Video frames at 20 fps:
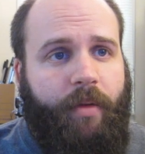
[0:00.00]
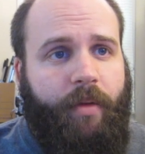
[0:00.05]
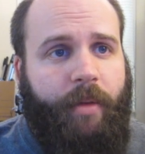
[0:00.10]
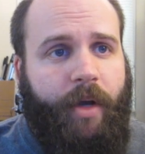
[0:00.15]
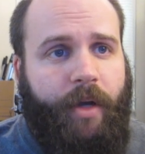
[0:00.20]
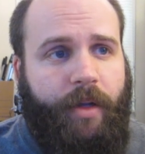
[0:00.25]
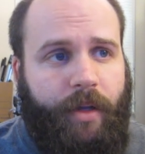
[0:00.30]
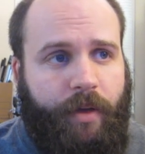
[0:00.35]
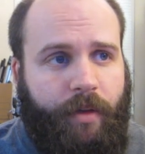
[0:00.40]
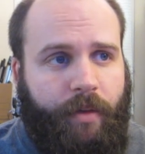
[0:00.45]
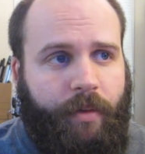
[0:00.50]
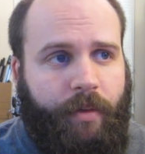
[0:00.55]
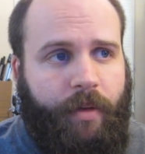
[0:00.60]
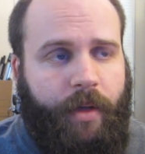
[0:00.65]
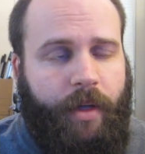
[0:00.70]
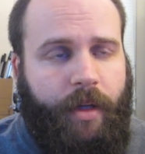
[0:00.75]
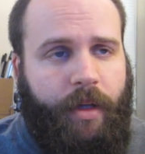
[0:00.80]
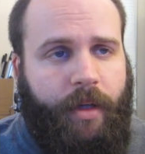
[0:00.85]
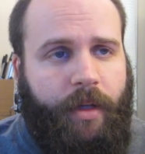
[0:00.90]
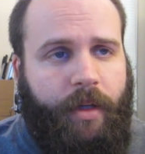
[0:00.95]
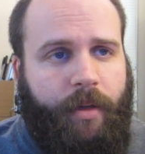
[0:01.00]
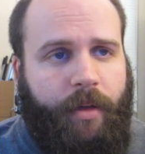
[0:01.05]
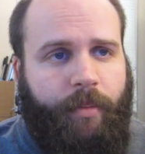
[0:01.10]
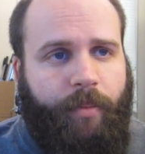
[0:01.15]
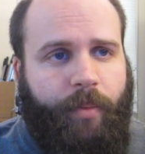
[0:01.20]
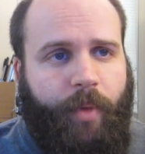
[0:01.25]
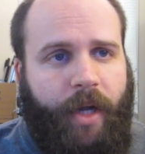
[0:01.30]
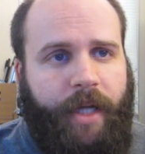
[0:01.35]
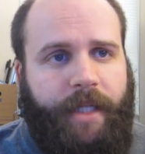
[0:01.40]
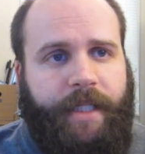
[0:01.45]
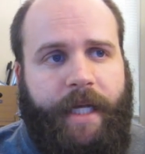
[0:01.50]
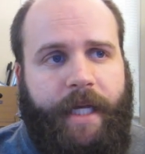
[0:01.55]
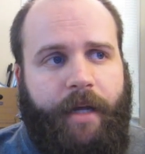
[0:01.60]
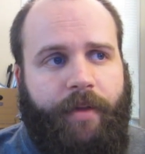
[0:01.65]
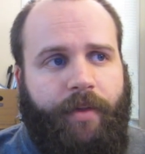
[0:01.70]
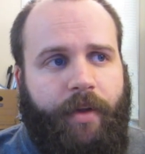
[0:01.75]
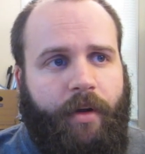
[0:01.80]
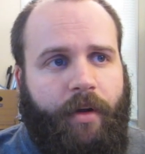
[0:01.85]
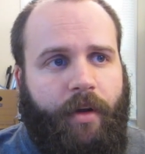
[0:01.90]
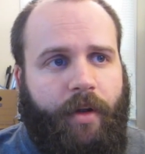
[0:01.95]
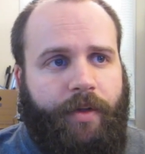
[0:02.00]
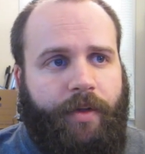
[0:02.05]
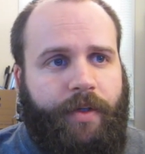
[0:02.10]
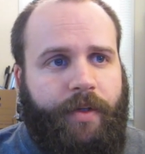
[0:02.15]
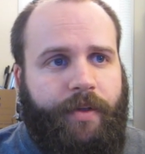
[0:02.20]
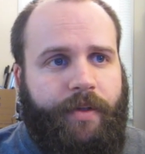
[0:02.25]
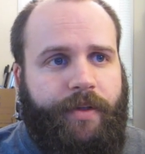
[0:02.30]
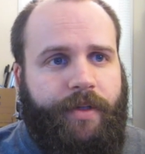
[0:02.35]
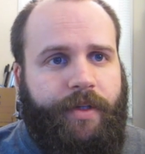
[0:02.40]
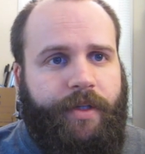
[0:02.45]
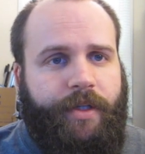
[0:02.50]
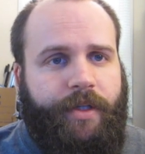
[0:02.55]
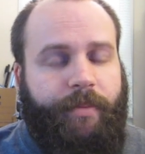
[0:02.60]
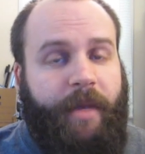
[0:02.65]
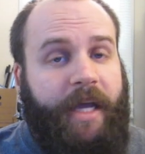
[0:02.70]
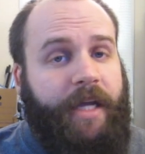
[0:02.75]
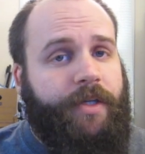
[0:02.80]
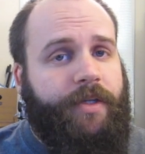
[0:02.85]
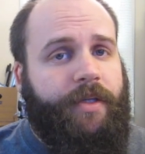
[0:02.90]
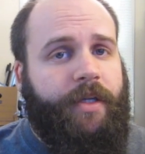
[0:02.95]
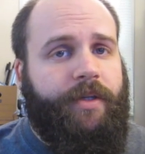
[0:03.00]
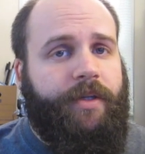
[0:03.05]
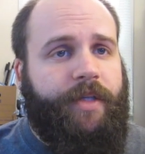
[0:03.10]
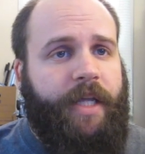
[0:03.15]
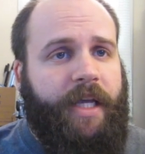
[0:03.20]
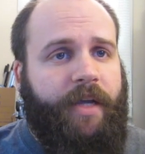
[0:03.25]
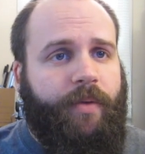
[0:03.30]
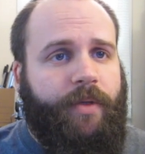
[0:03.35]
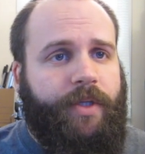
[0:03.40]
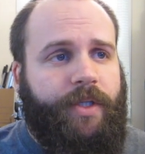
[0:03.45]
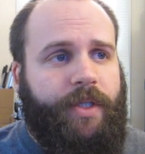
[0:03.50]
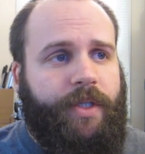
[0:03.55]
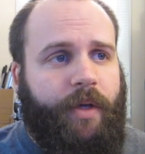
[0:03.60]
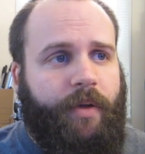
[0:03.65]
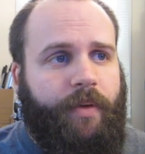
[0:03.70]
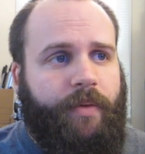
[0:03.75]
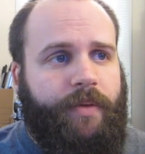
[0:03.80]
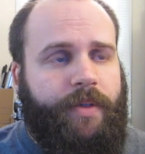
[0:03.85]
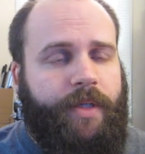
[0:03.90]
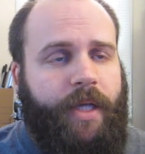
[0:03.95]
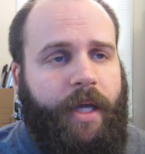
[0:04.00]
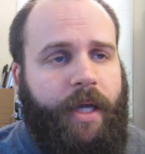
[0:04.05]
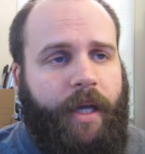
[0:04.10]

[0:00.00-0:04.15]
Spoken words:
among you. Break down their altars, smash their sacred stones,